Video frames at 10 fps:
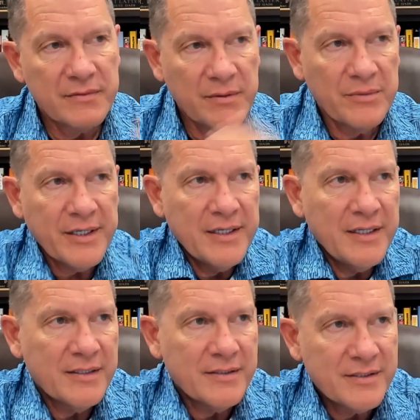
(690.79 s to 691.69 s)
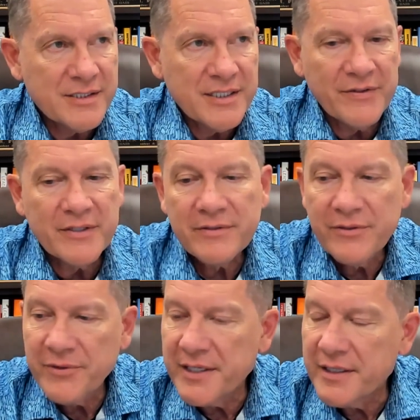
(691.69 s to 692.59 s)
I'm looking at the 7
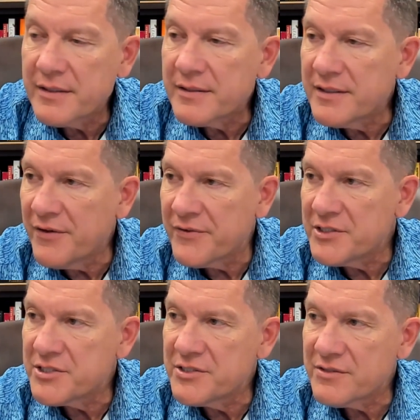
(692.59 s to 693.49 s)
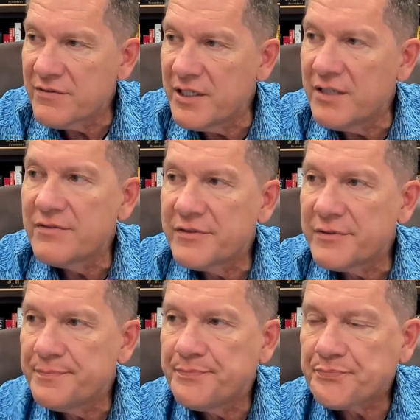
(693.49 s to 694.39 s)
Greek definitions of love.
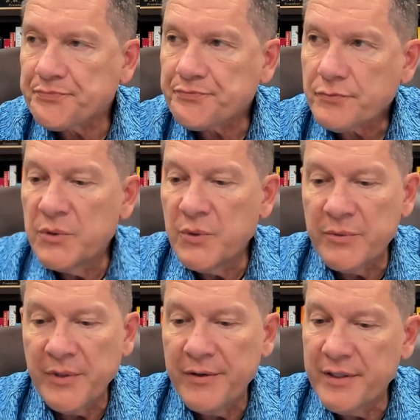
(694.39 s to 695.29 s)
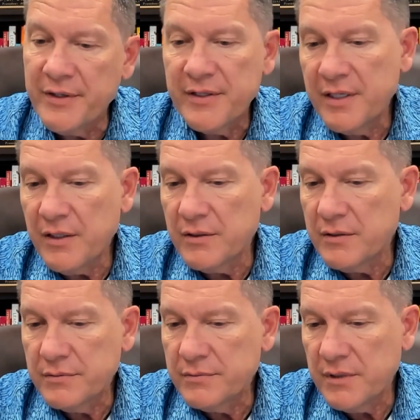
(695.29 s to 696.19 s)
In one way or another, they
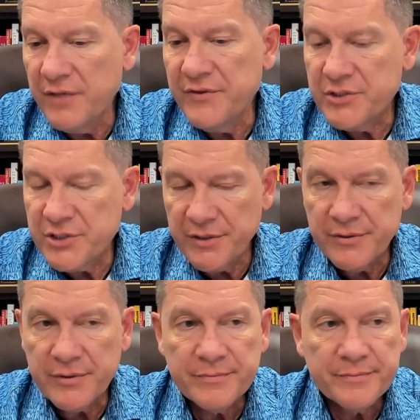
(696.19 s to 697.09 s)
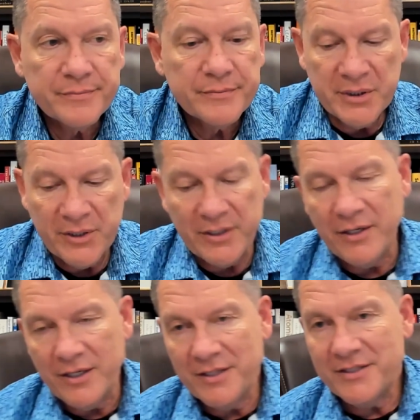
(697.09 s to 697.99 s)
all love each other, but they're
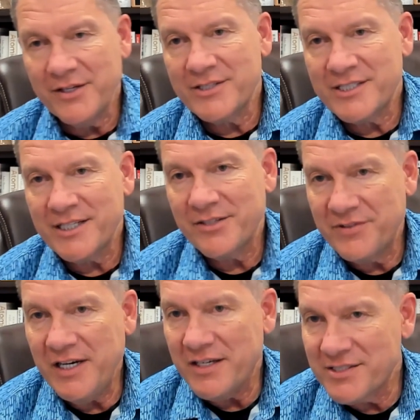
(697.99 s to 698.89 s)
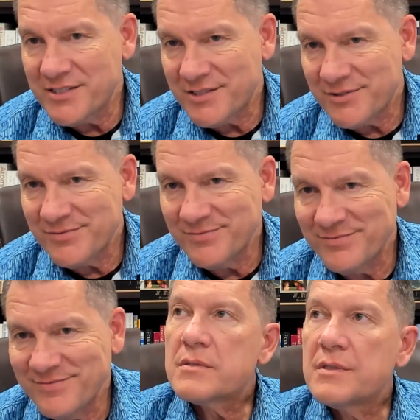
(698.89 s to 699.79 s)
all on the other side of yes.
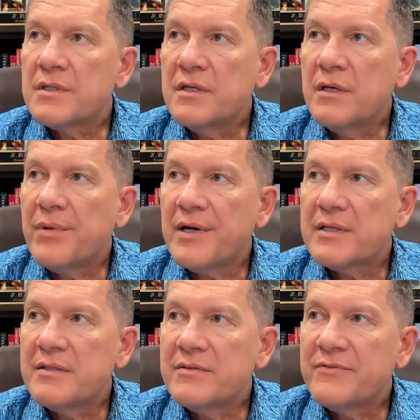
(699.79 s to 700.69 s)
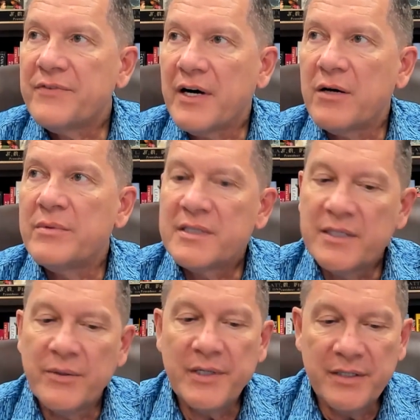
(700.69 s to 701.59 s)
So you think about the environment
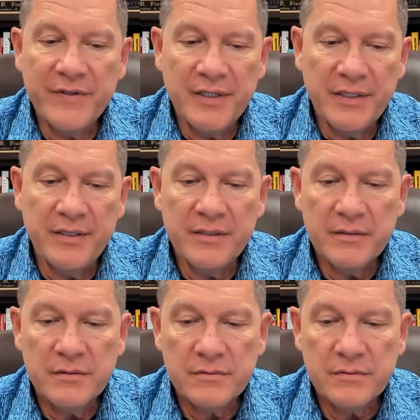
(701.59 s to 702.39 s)
that we're living in